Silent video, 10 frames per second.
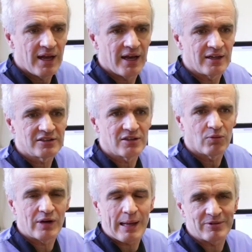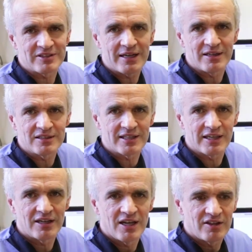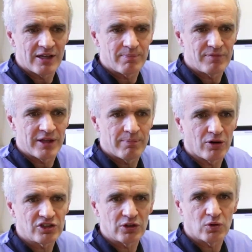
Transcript: And what happens then is their body